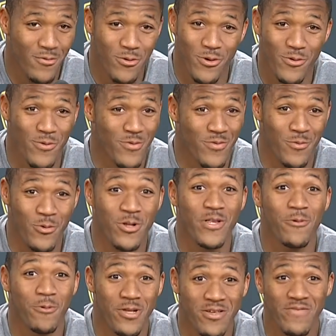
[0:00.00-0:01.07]
we were
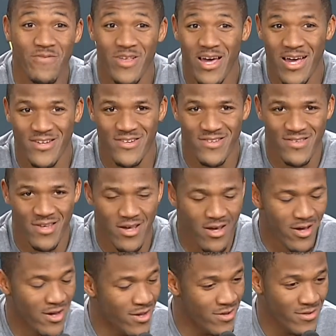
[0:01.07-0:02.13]
really, really flat. I should
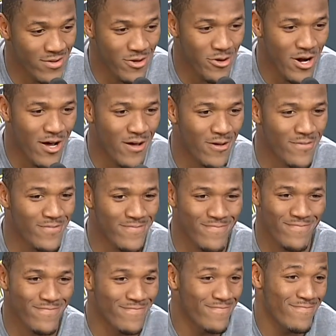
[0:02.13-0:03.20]
say, uh, crowd
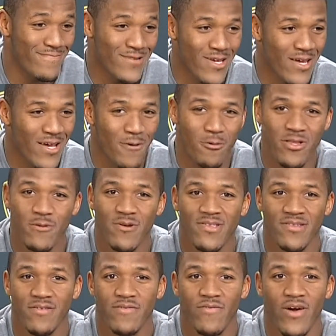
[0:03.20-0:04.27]
really
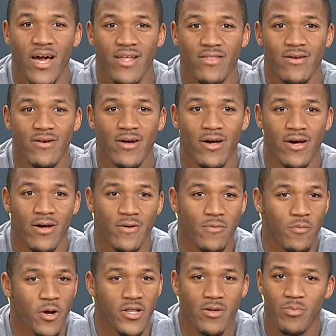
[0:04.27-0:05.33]
wasn't a factor. Uh,
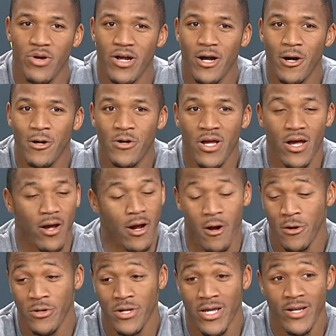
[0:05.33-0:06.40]
we had to bring our own,
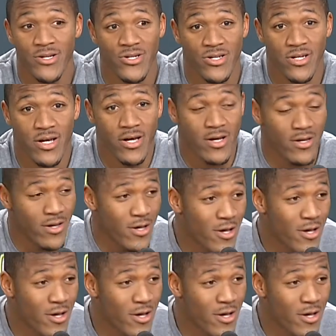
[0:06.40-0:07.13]
our own energy. Uh,